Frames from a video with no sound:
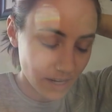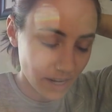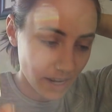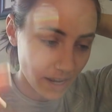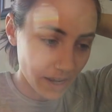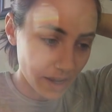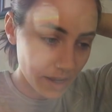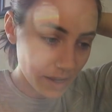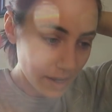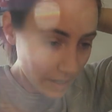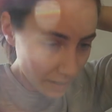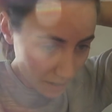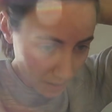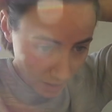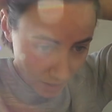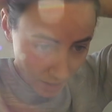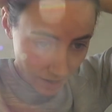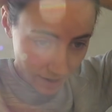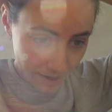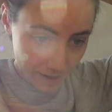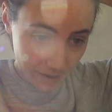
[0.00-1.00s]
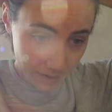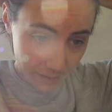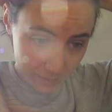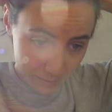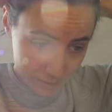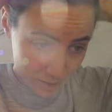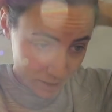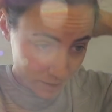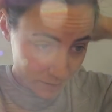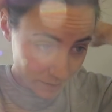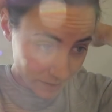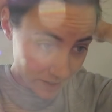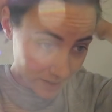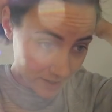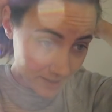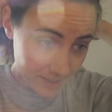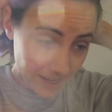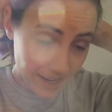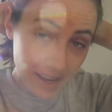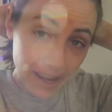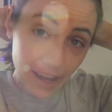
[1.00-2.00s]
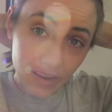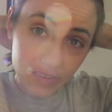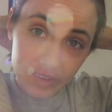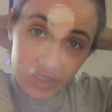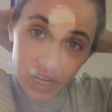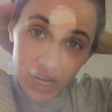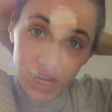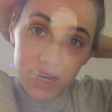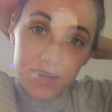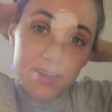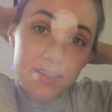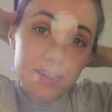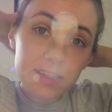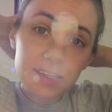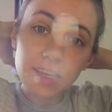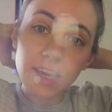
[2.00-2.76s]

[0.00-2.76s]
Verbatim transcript: today um, just because I have not